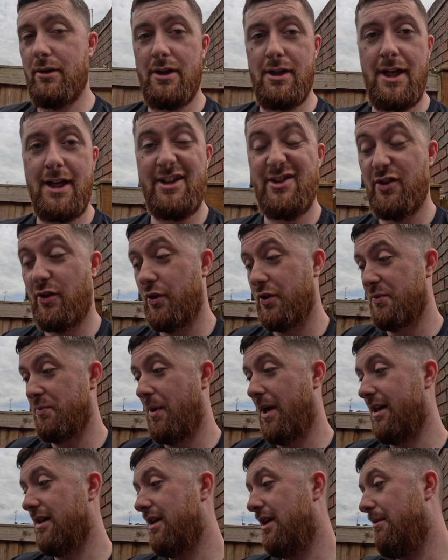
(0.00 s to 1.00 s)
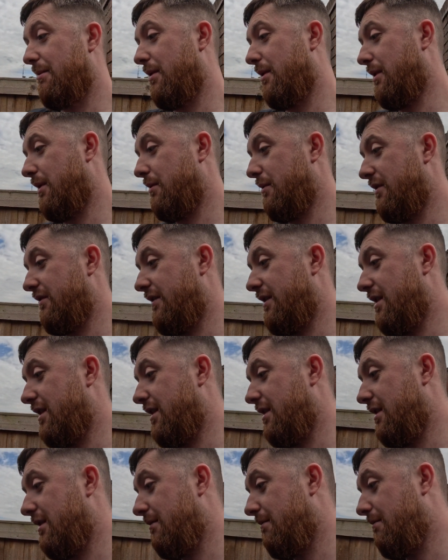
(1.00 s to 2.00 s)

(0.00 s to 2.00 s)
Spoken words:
the exhaust back up with the